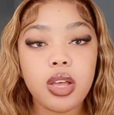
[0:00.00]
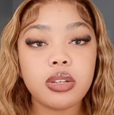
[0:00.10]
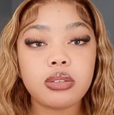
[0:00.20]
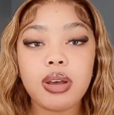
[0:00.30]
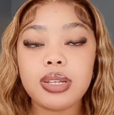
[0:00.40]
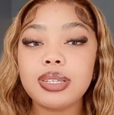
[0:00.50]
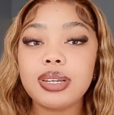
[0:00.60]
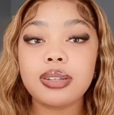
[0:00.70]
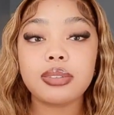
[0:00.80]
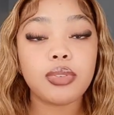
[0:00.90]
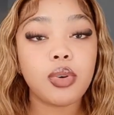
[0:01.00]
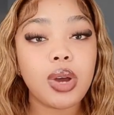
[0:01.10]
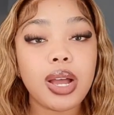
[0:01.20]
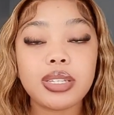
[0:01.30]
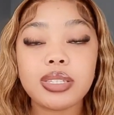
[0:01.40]
So I
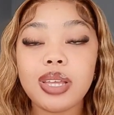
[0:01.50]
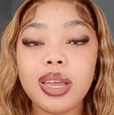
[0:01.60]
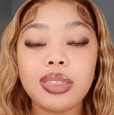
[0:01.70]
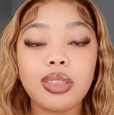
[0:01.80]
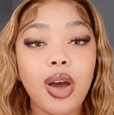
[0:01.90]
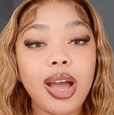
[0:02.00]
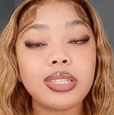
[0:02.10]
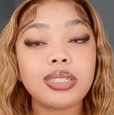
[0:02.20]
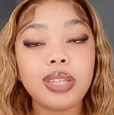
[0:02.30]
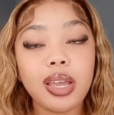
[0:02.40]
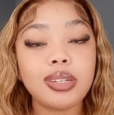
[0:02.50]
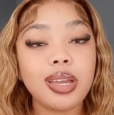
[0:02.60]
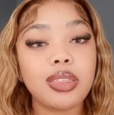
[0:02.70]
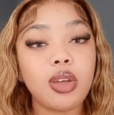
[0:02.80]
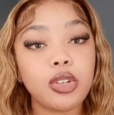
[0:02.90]
stayed in
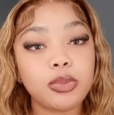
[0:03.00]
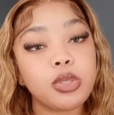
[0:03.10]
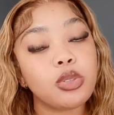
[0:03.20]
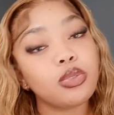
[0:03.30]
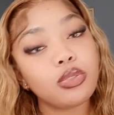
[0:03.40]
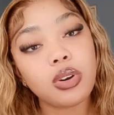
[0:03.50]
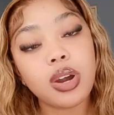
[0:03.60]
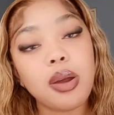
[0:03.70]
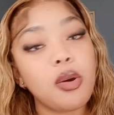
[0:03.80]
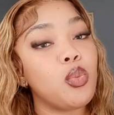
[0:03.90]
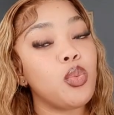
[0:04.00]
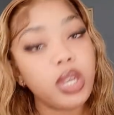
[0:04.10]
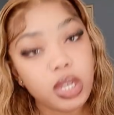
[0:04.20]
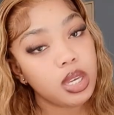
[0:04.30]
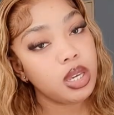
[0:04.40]
the hospital for a
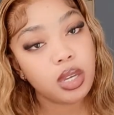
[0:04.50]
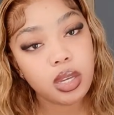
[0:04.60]
week.